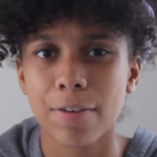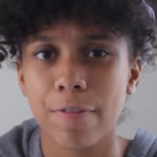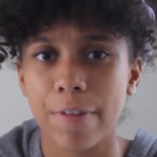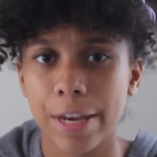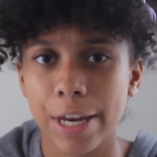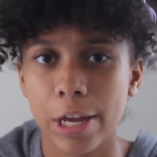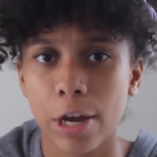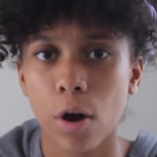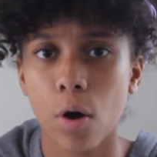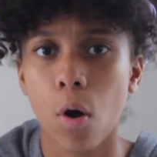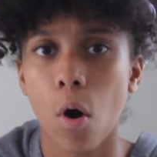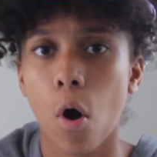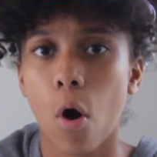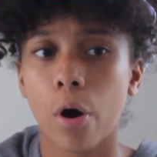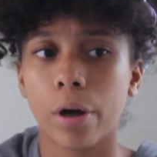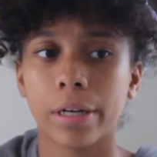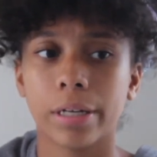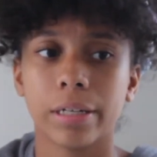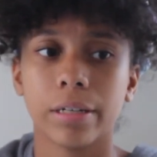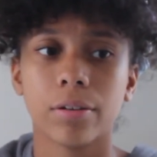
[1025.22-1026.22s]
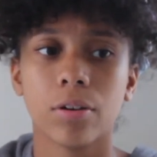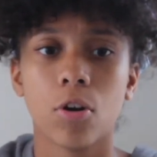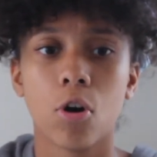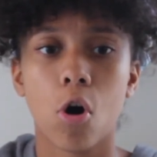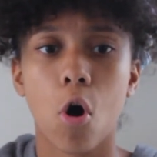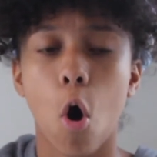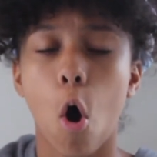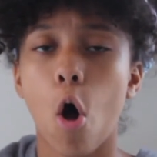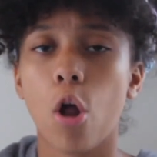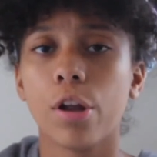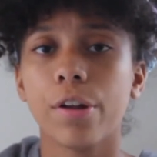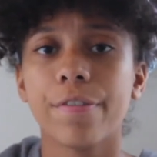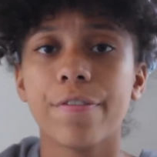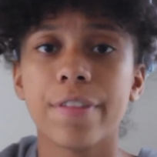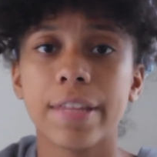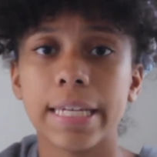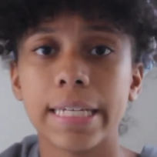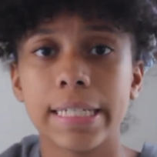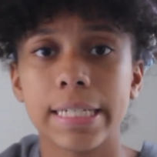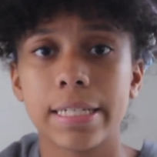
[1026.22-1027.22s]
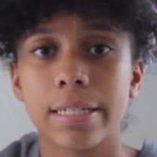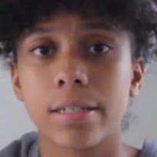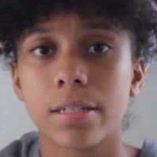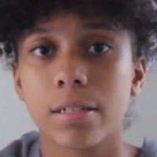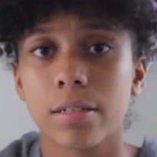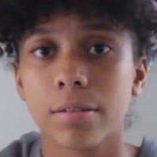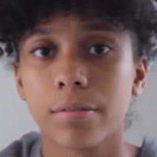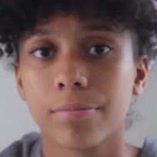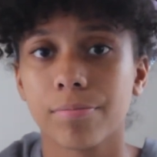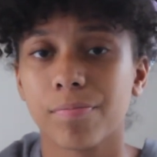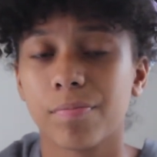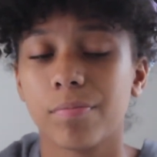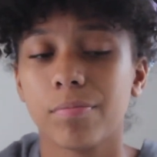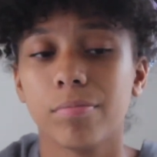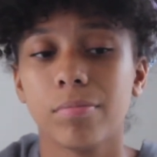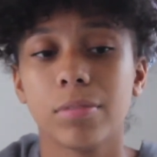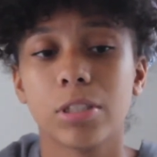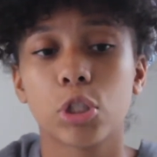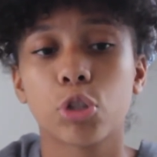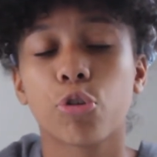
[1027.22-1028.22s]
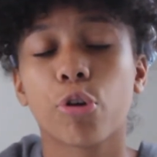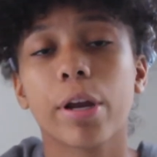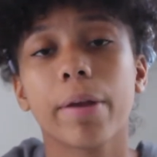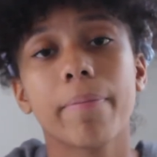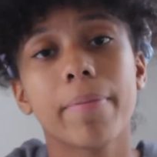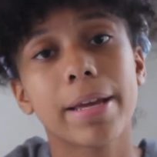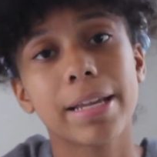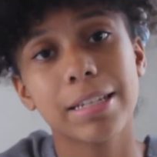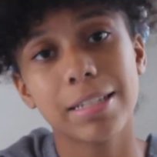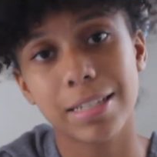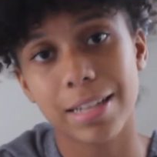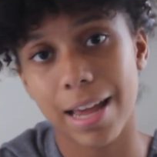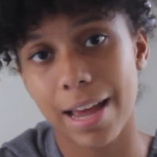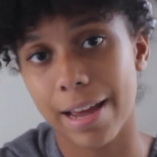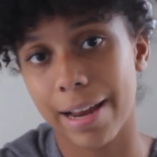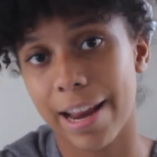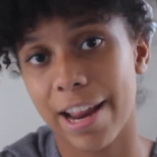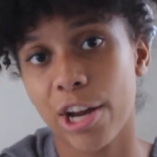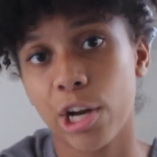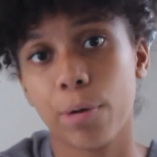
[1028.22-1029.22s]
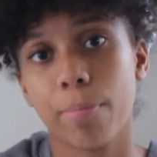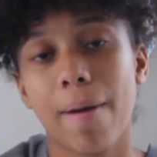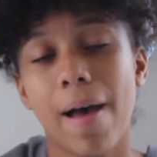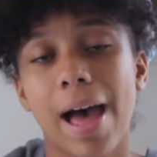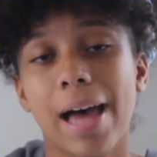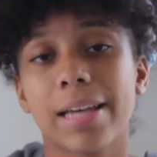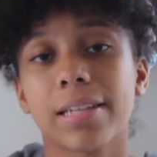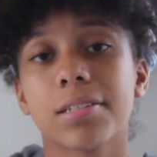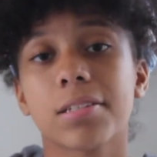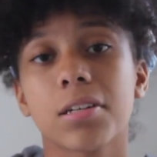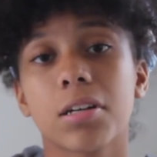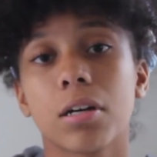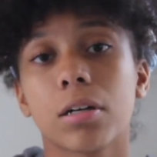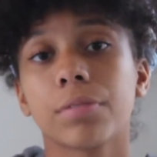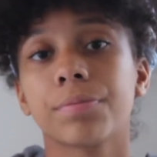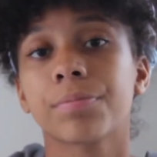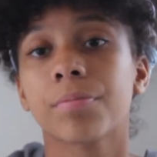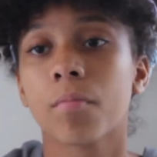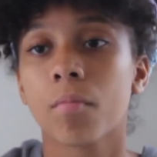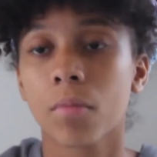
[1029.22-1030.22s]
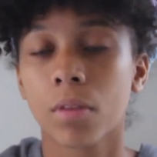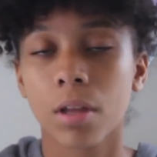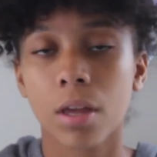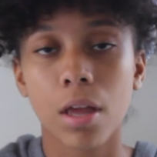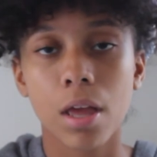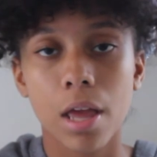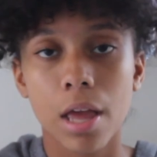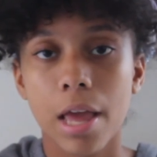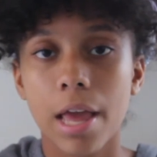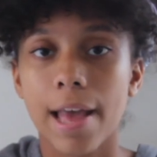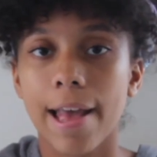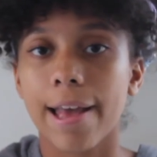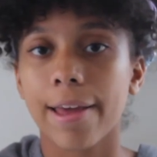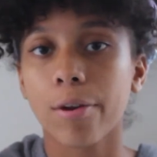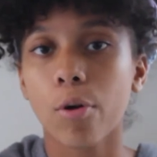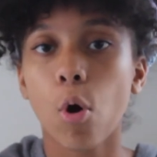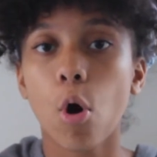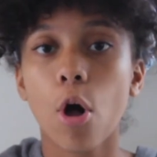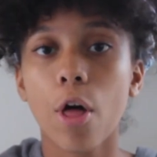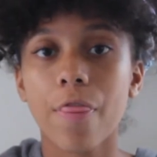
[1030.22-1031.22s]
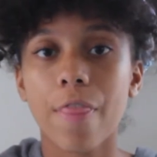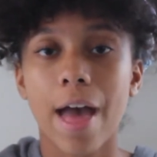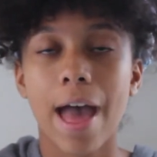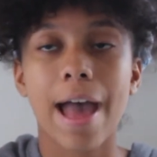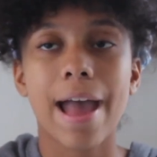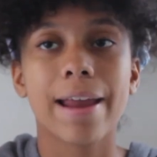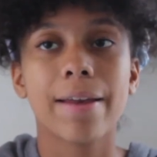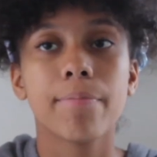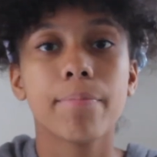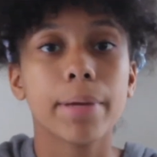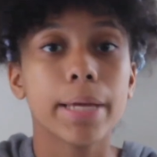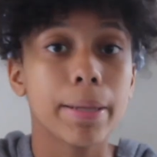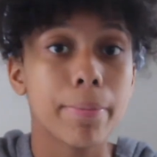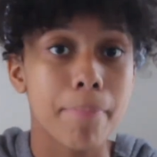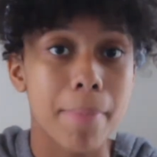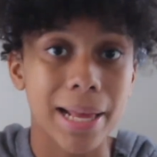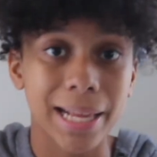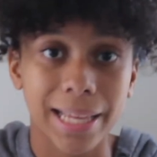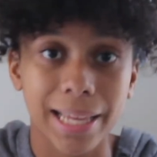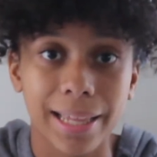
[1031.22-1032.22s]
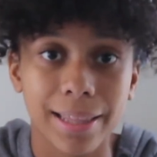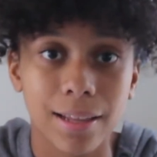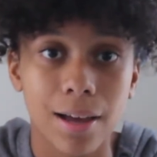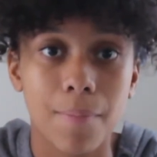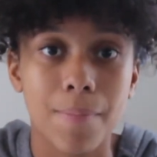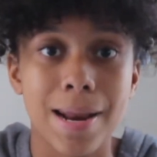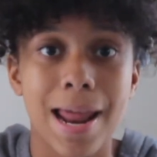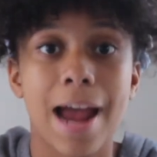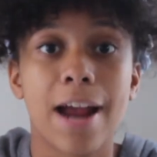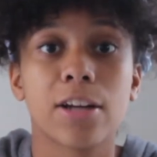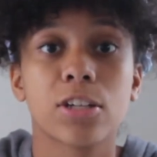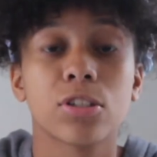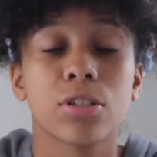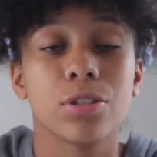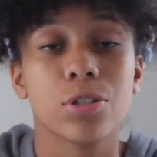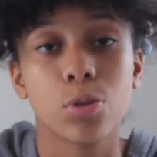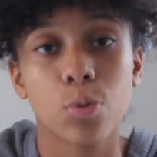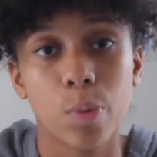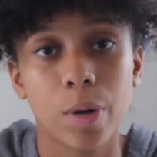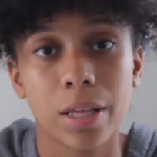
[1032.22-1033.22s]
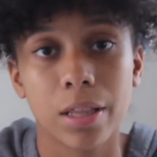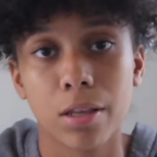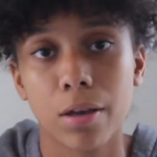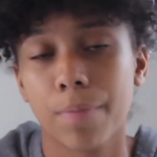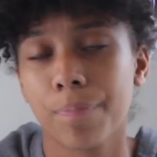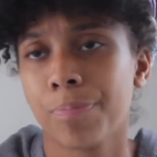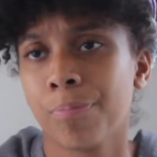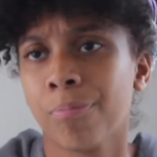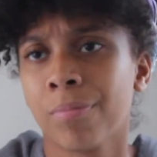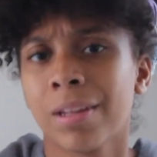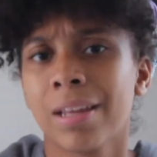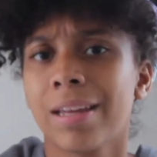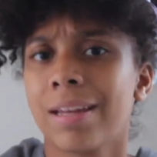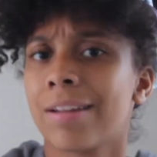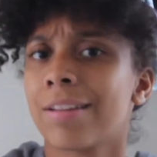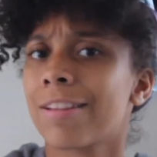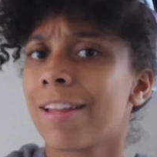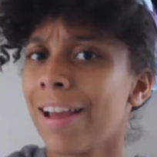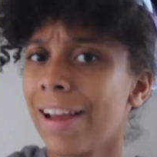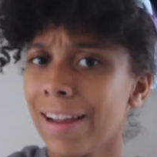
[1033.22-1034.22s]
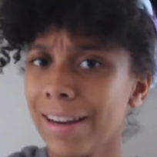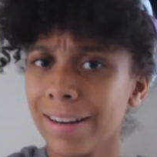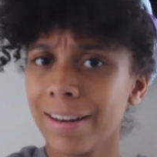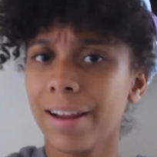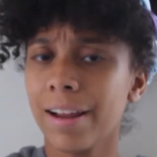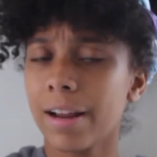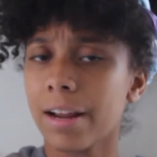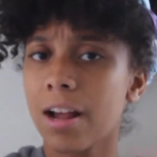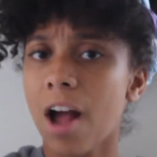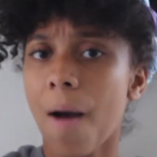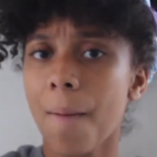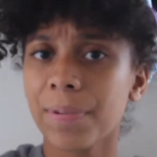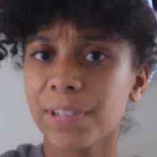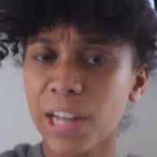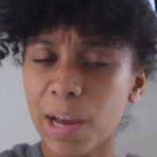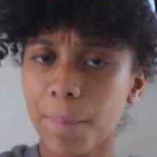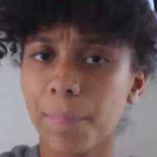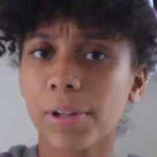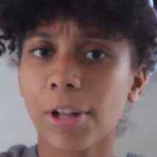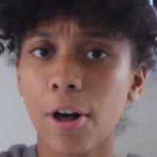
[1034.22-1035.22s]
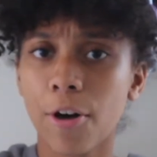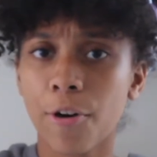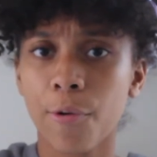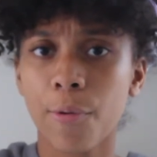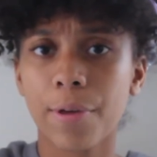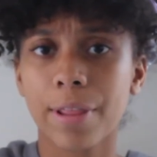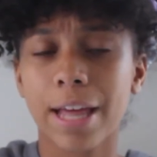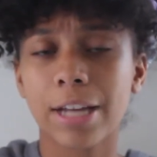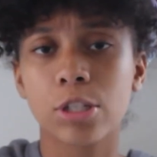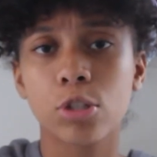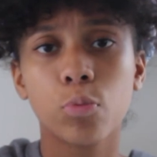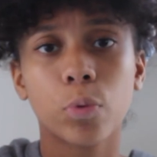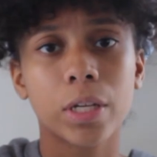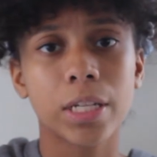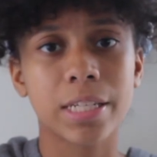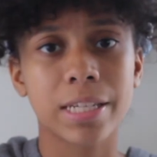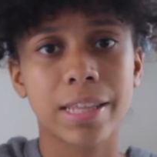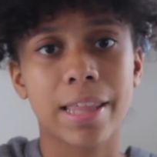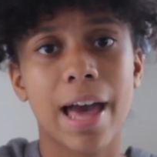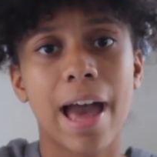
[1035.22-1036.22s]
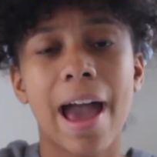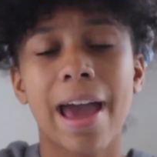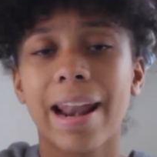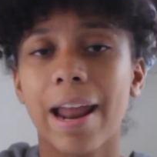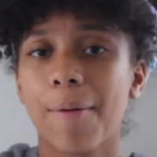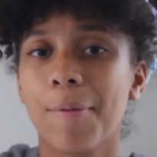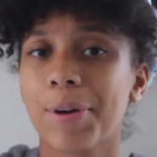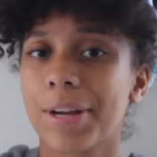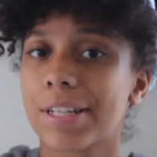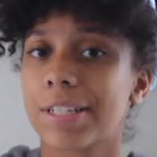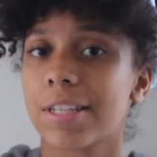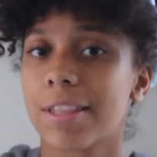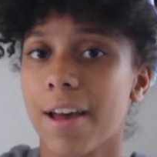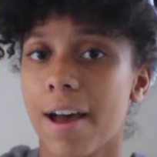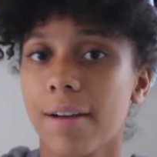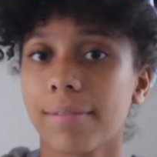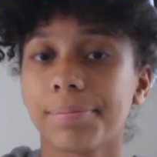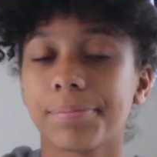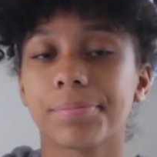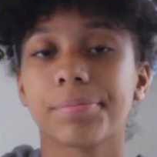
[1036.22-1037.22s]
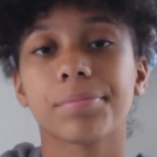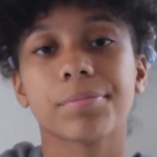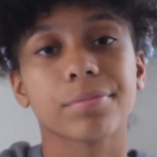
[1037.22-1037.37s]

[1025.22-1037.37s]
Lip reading: a video on all of these treatments and hair masks and all that, and me making them and actually doing them, then comment down below that you want to see that, and I will get to that.